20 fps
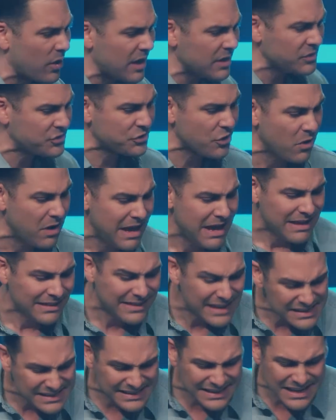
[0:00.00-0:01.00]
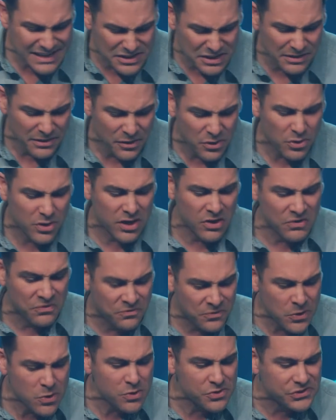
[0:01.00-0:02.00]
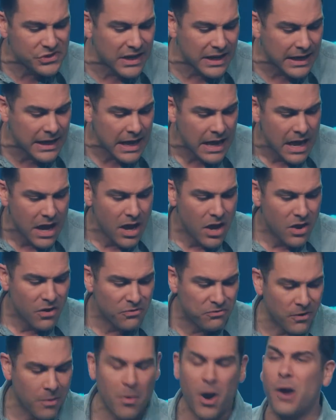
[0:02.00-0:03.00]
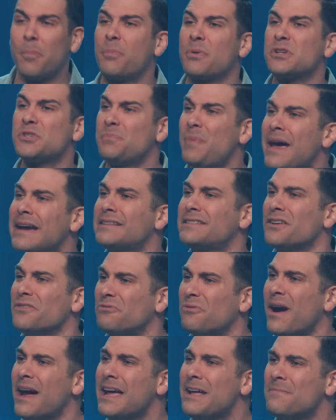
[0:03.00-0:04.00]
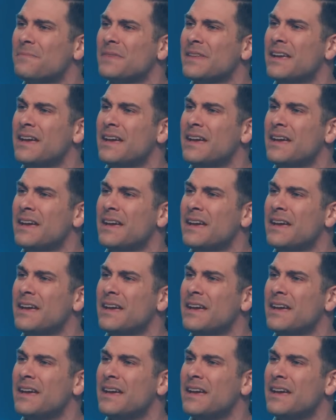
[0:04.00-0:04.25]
And so this is a little confusing from our perspective, right?